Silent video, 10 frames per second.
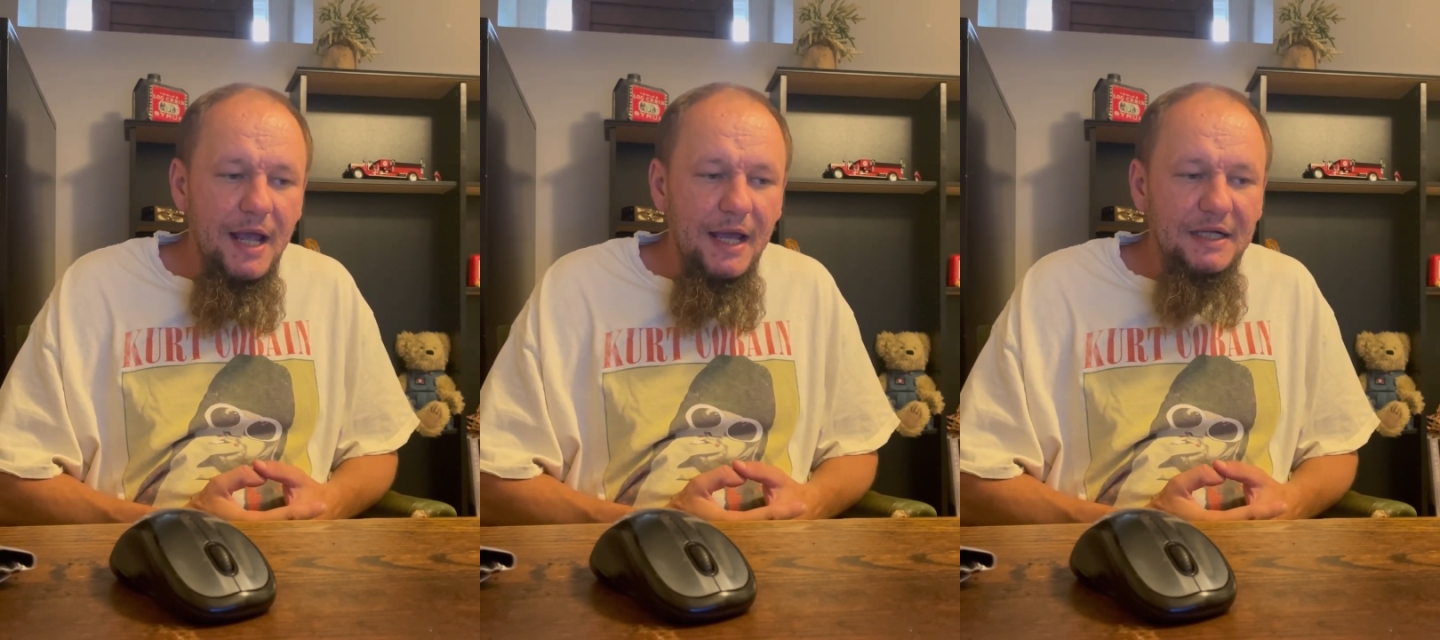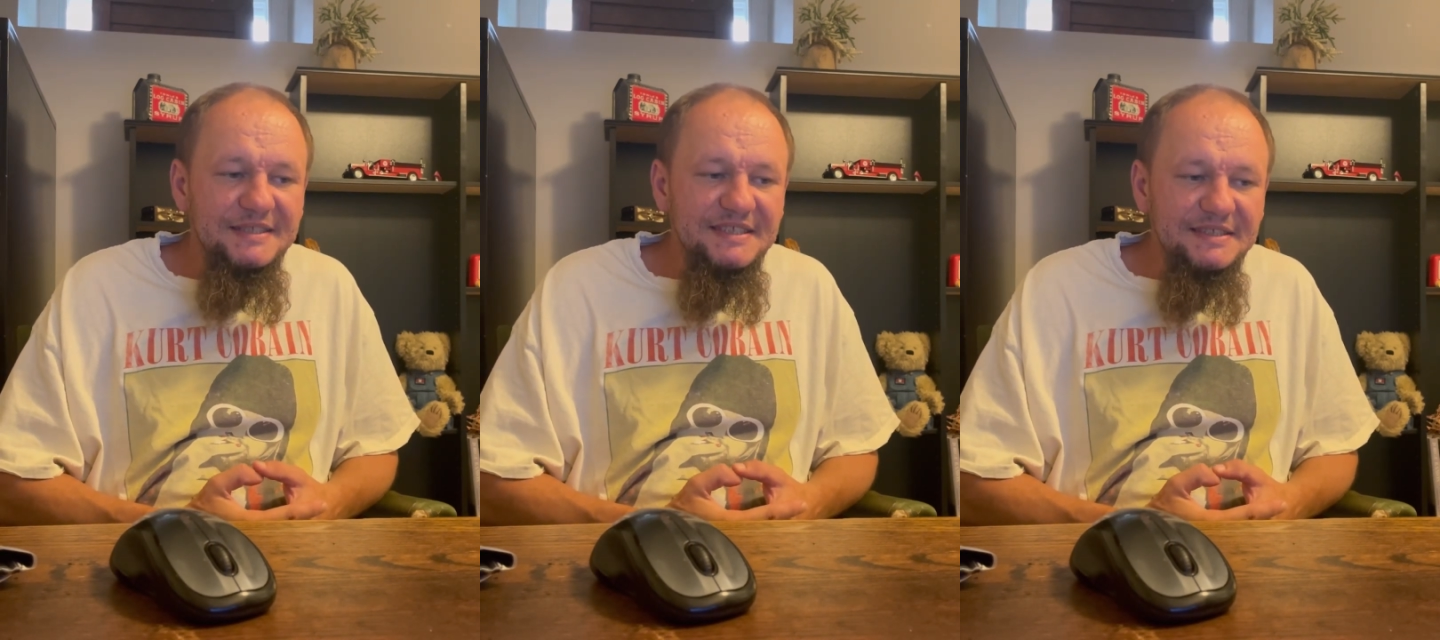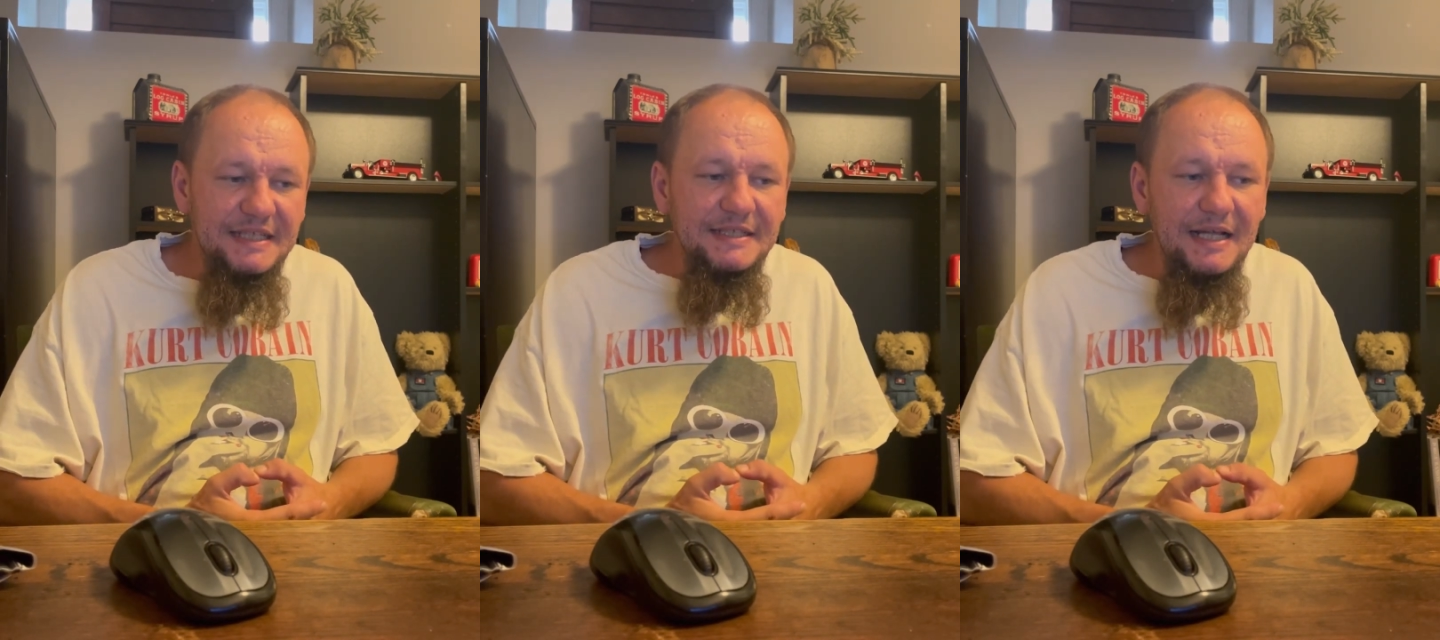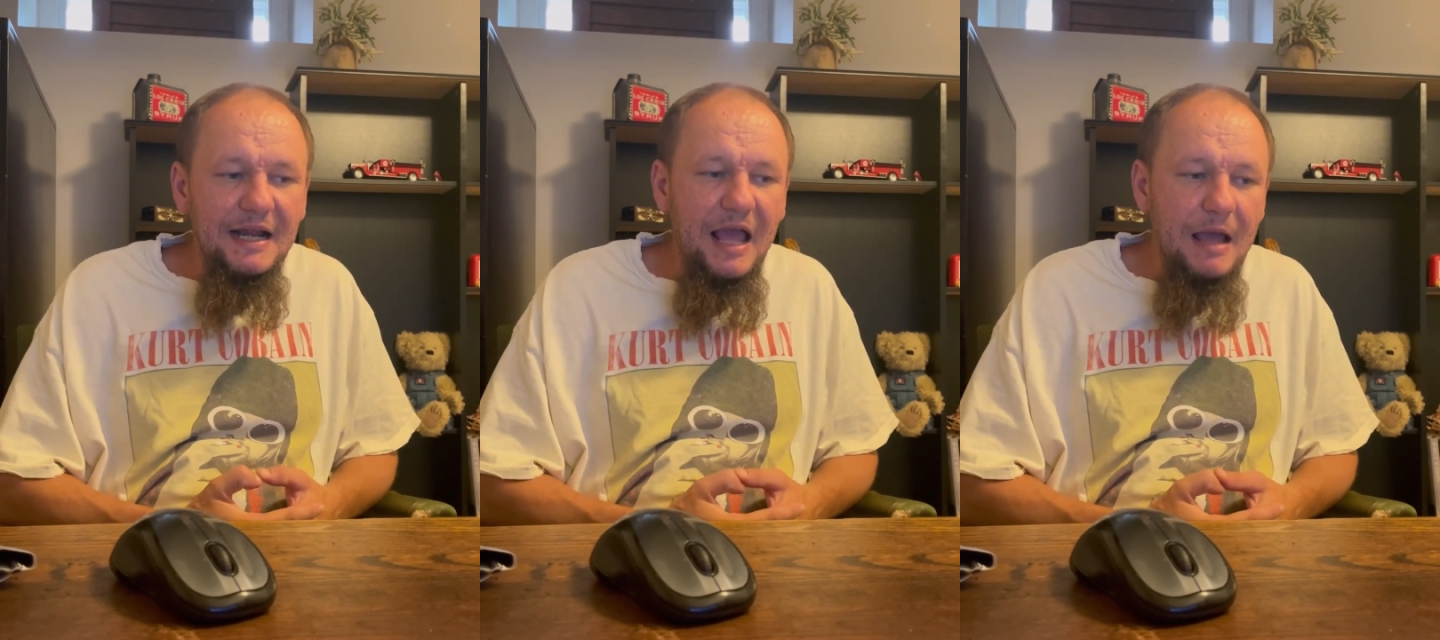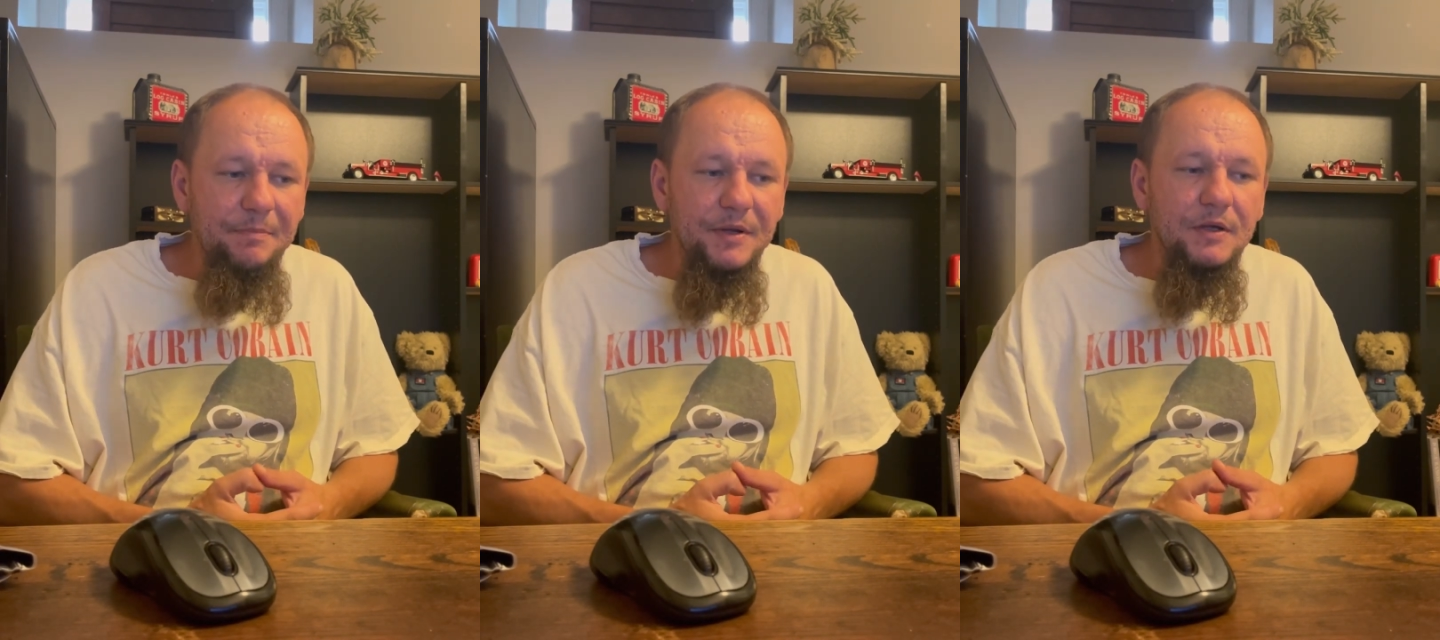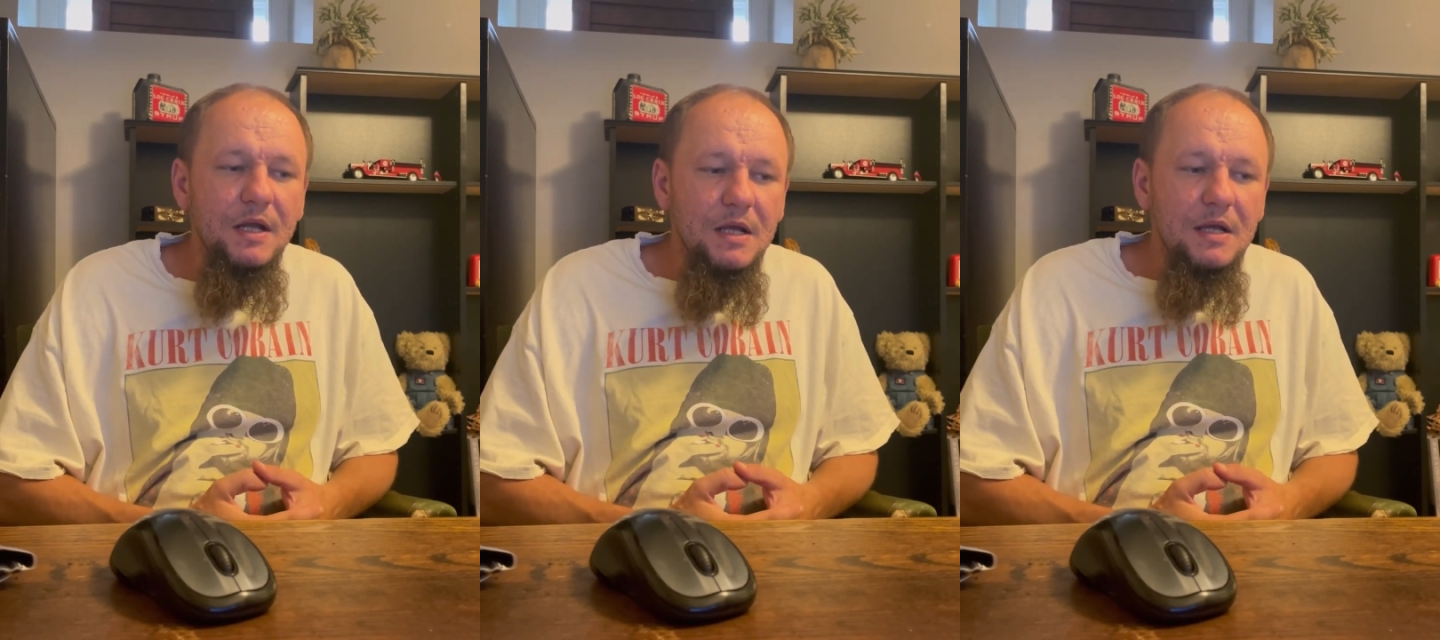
And this is a thing that happened.